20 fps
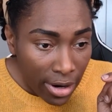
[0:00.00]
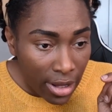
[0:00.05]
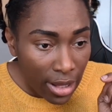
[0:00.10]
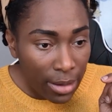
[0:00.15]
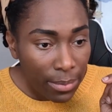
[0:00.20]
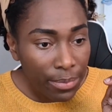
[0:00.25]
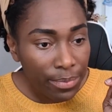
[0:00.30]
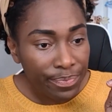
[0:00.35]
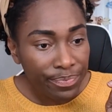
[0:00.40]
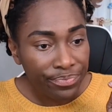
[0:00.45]

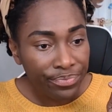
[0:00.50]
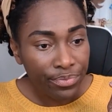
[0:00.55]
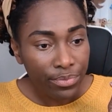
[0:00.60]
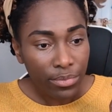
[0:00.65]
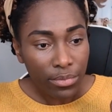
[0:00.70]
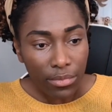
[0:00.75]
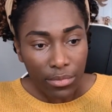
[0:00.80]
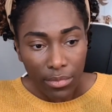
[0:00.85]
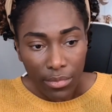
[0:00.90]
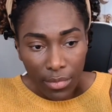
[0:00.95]
up
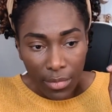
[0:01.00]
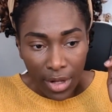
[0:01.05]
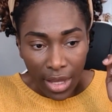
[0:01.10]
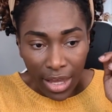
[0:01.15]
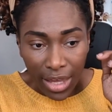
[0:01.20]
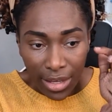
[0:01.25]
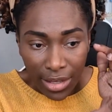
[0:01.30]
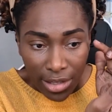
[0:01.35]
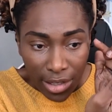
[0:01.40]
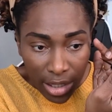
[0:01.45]

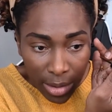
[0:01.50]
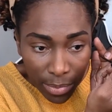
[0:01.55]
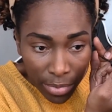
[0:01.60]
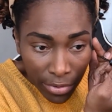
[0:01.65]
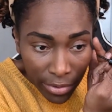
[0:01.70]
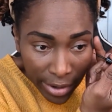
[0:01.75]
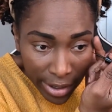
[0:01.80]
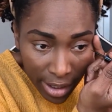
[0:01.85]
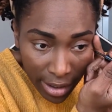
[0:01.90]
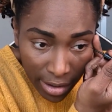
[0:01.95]
a good
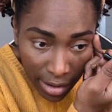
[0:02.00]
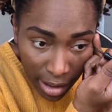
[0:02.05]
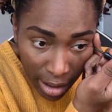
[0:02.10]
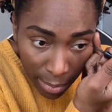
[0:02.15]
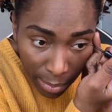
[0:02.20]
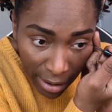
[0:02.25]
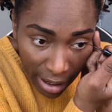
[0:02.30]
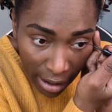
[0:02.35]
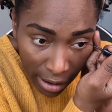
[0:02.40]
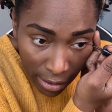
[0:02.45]
point
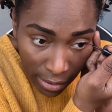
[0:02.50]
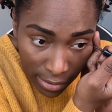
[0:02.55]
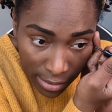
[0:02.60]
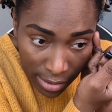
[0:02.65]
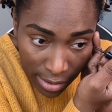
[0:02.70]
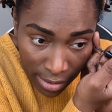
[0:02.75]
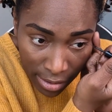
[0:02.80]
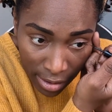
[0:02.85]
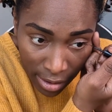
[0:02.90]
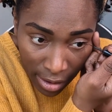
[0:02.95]

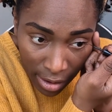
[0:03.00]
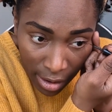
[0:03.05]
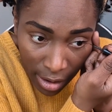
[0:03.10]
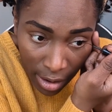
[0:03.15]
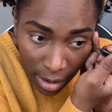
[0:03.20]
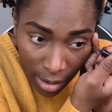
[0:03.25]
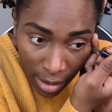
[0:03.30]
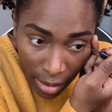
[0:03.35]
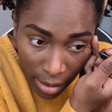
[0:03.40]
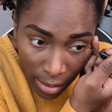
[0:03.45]
about
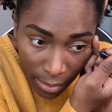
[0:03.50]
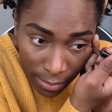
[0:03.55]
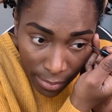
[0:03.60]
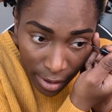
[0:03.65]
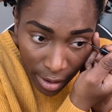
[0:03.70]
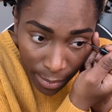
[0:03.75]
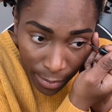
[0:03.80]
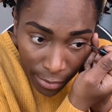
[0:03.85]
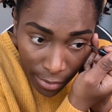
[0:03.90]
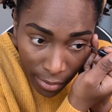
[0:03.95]

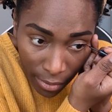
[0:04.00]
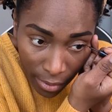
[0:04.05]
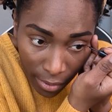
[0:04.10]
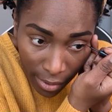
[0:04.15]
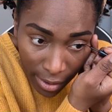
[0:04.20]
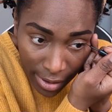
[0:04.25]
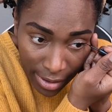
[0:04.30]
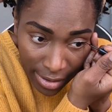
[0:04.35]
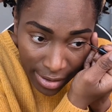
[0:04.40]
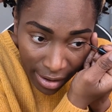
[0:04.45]
people
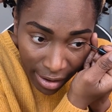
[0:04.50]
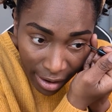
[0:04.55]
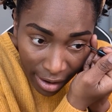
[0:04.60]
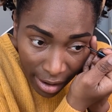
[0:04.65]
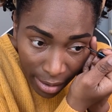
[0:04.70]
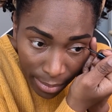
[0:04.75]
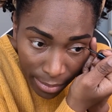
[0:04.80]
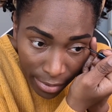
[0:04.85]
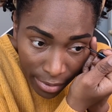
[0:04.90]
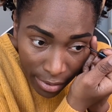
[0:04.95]
on
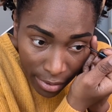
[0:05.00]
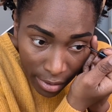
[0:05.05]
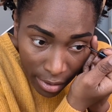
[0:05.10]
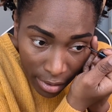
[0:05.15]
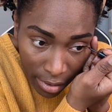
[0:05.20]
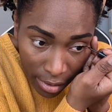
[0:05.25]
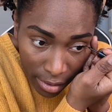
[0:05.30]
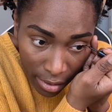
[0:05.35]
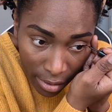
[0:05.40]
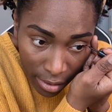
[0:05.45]
top,
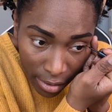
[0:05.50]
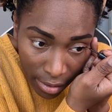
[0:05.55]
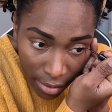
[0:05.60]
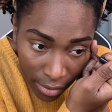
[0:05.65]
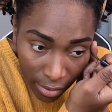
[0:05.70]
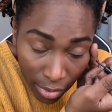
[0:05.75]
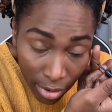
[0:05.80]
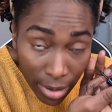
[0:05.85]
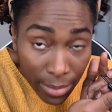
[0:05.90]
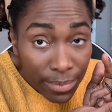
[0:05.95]

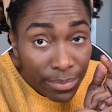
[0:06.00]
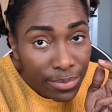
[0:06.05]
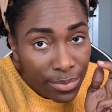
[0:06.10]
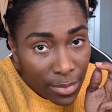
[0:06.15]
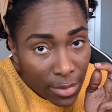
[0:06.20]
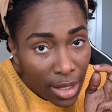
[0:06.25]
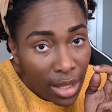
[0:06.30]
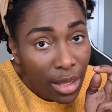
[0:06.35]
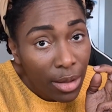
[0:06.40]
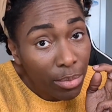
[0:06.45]
or
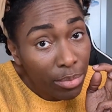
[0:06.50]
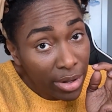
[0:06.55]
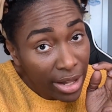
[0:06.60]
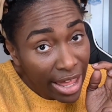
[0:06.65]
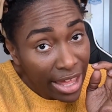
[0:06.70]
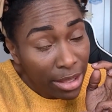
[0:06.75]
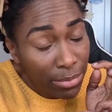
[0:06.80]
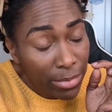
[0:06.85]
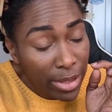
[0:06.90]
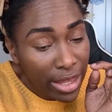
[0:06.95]

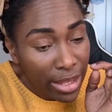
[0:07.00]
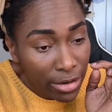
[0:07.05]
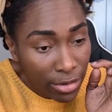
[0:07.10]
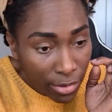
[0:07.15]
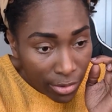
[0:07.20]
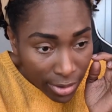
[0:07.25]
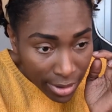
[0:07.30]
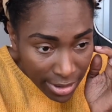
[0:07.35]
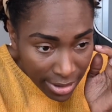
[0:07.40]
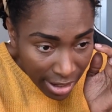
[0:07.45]
black men
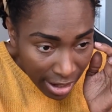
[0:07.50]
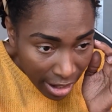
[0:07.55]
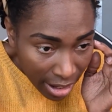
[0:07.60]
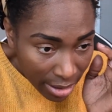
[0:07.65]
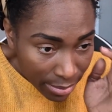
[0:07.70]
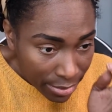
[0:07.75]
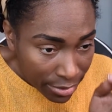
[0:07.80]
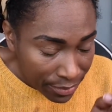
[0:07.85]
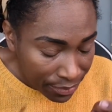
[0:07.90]
on top.